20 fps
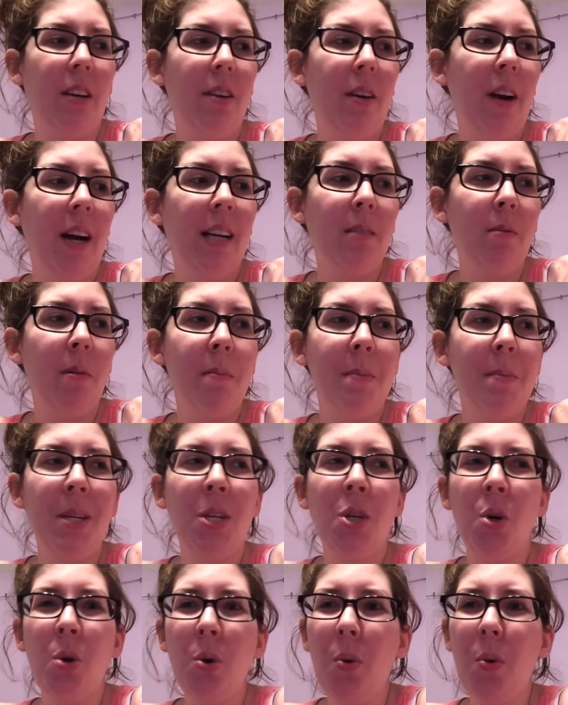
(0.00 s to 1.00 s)
tell you guys about my
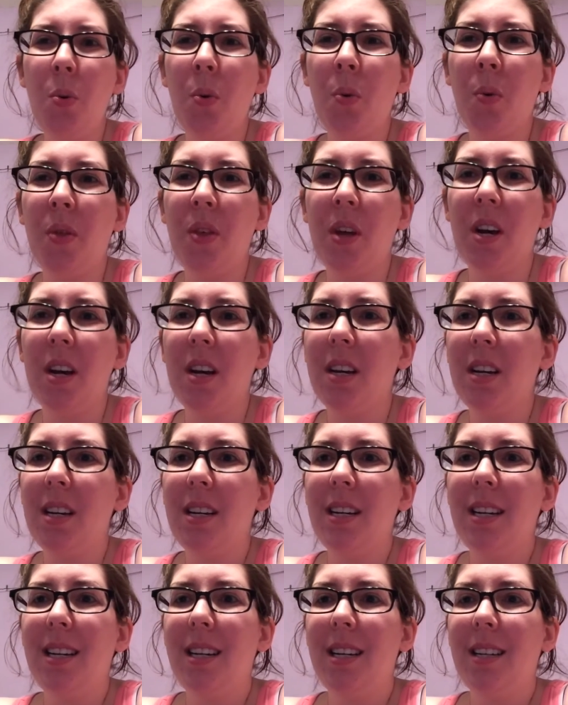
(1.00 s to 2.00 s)
tooth?
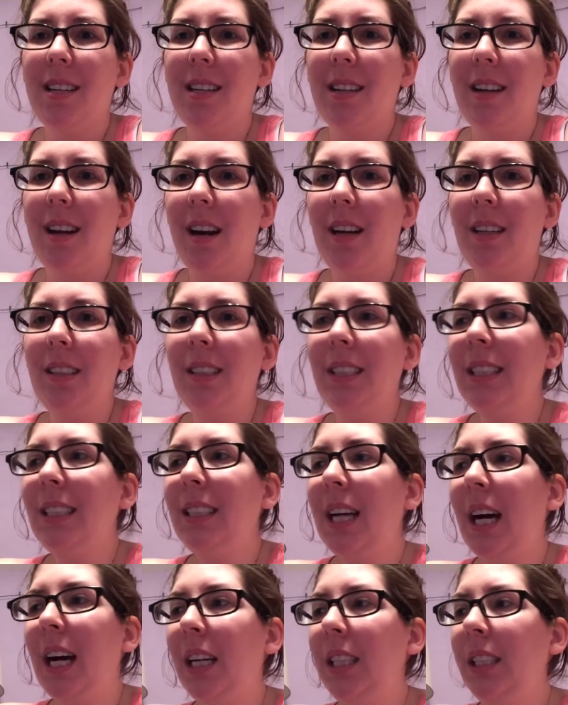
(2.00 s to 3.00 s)
I was gonna
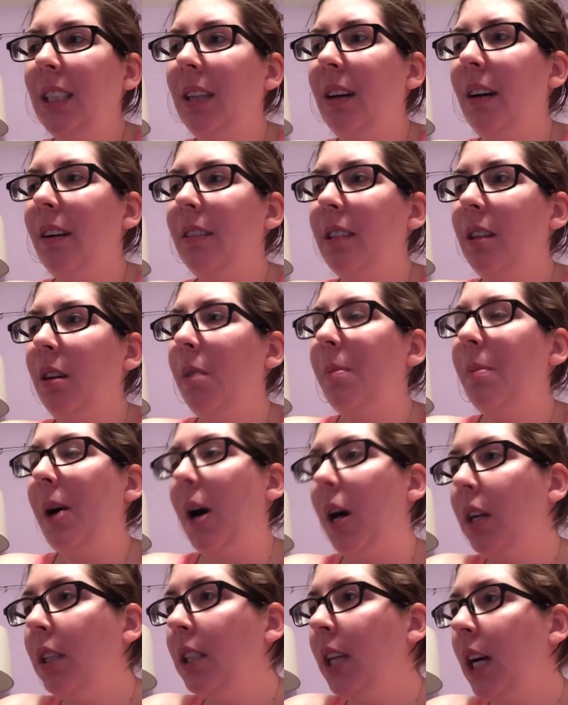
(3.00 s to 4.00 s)
tell you, I was gonna
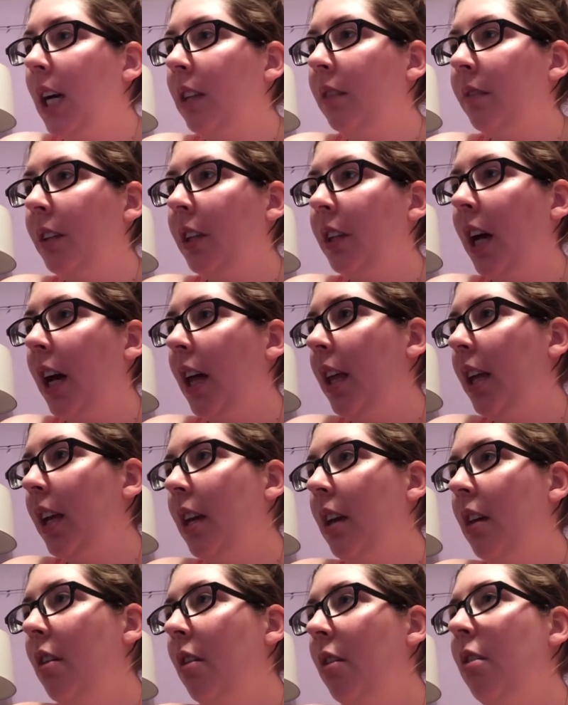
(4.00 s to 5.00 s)
apologize for
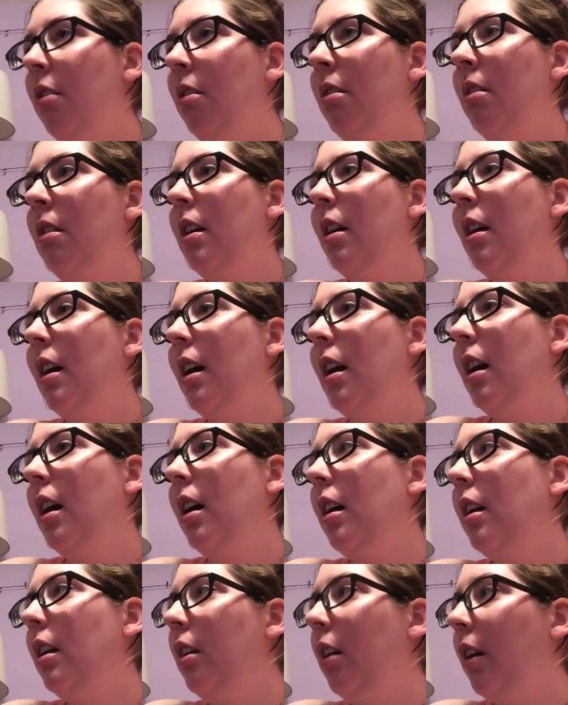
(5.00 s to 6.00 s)
telling you,
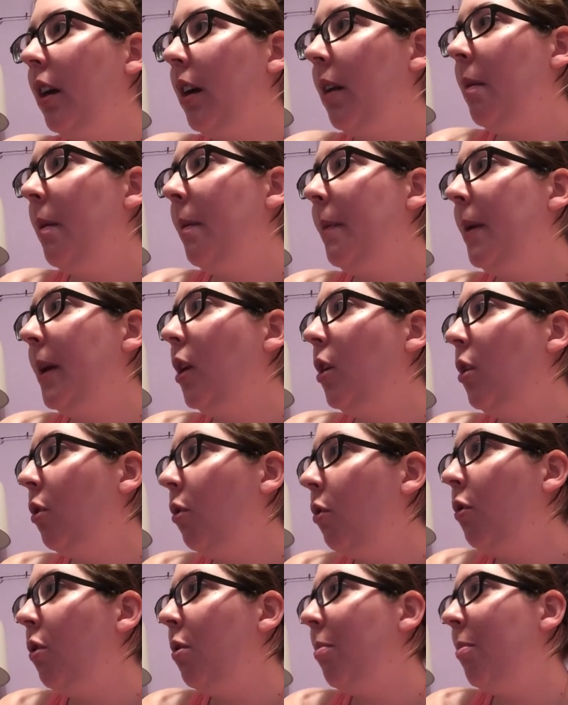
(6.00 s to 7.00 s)
talking about my
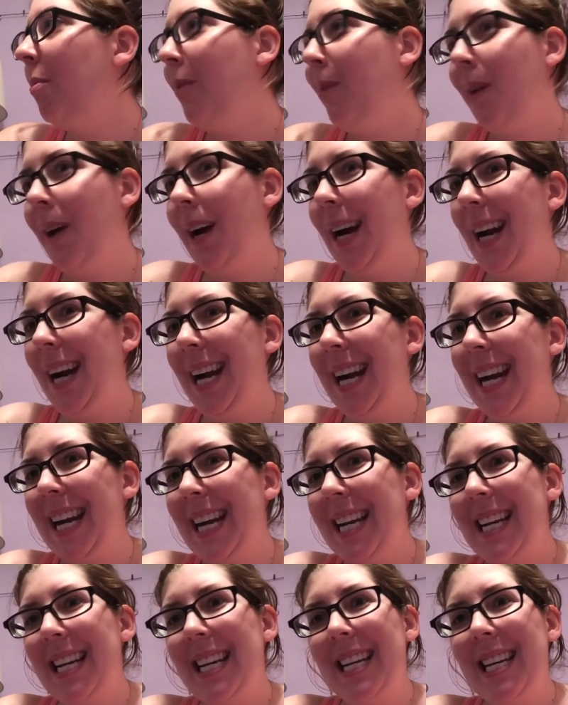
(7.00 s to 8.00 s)
tooth more.
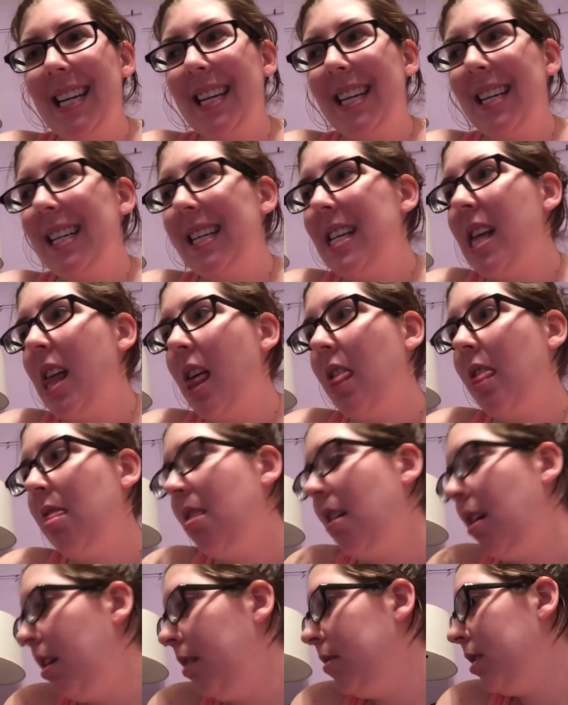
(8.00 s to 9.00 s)

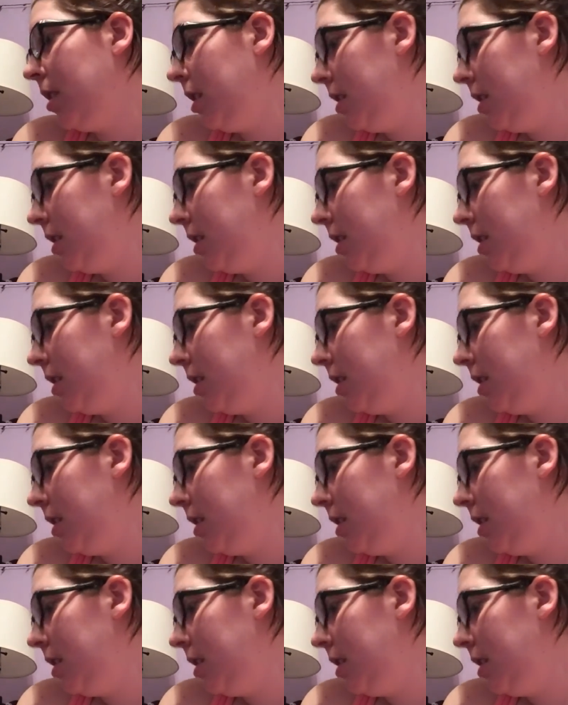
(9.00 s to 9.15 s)
And then I was